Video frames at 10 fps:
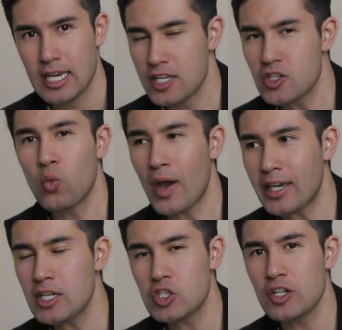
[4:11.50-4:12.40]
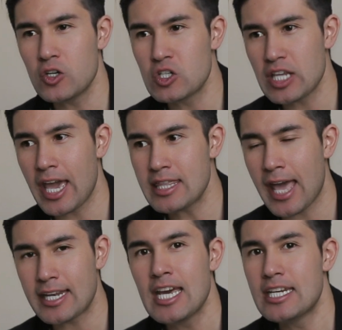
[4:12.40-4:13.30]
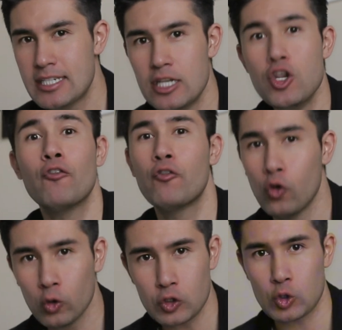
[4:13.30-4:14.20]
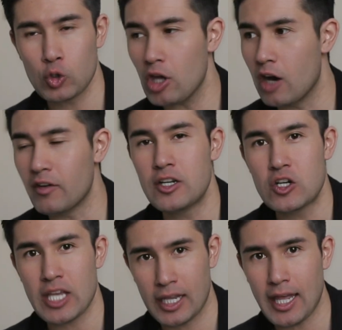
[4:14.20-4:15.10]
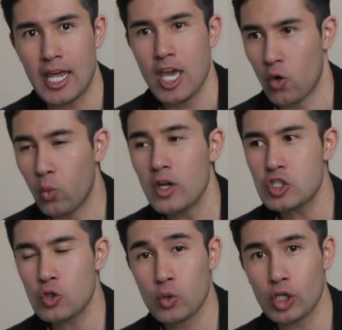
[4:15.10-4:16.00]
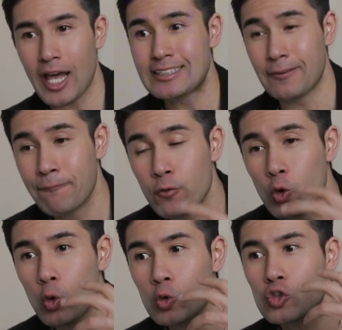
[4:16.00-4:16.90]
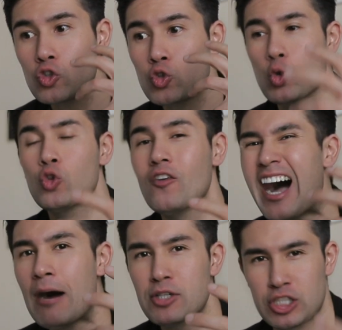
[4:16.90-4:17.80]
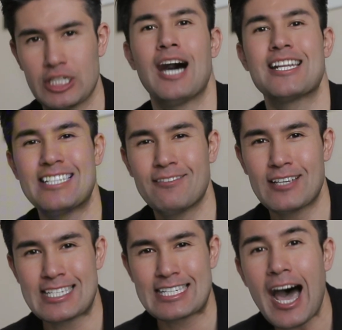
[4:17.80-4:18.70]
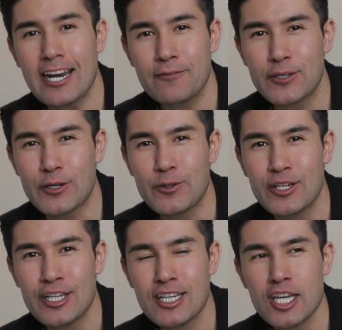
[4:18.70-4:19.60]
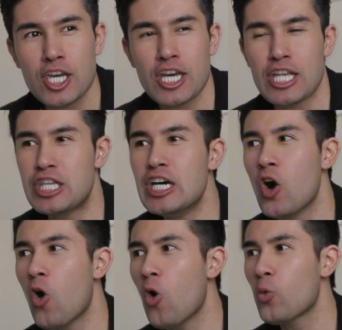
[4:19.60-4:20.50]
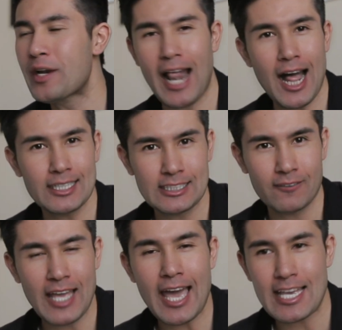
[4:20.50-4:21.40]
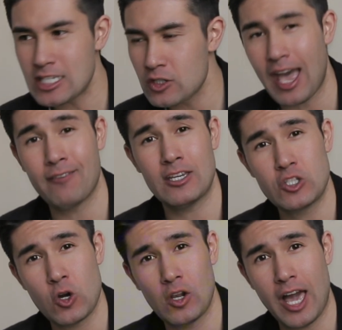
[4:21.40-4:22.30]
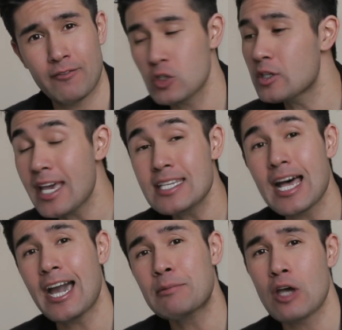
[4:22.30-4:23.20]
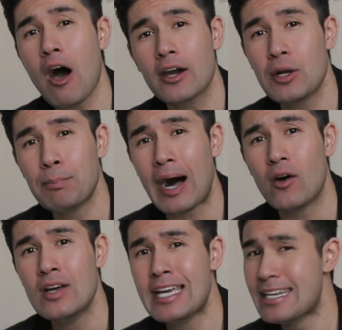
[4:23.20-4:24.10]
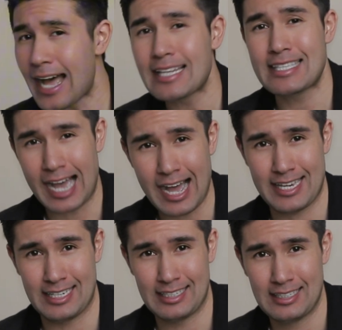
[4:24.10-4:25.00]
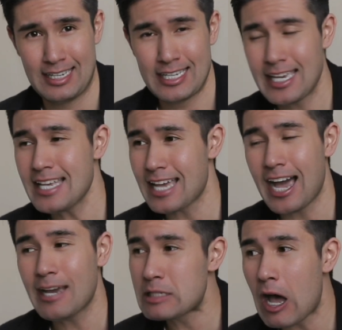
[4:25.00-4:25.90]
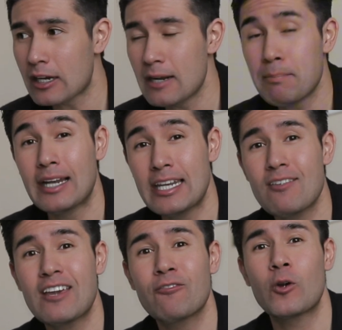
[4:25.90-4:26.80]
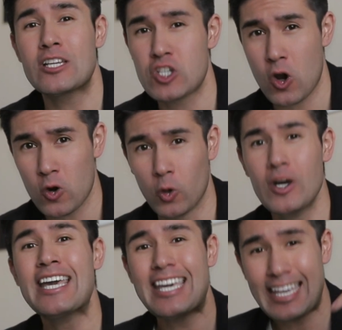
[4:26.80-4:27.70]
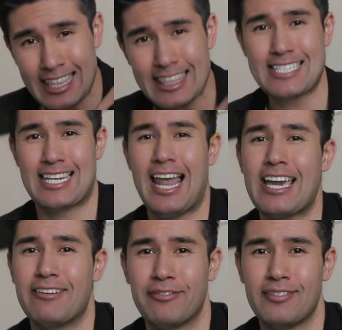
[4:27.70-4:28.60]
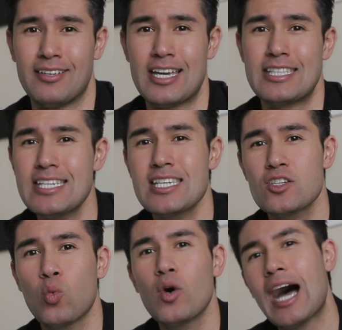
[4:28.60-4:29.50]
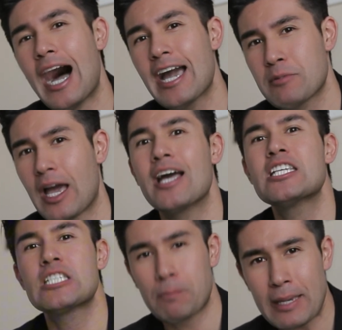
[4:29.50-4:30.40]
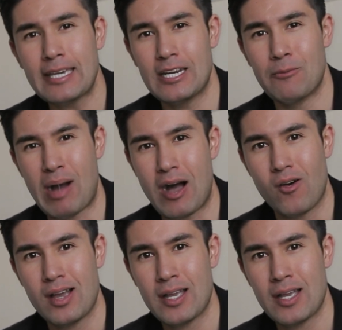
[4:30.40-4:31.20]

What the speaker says: It's awakening to understand that the full truth of understanding that once you realize the full truth of how much God is living inside of you, the whole reality of that is to have eternal life. So yes, I am talking about not dying. Yes, I am talking about living for eternal in this life. This is what I'm speaking about.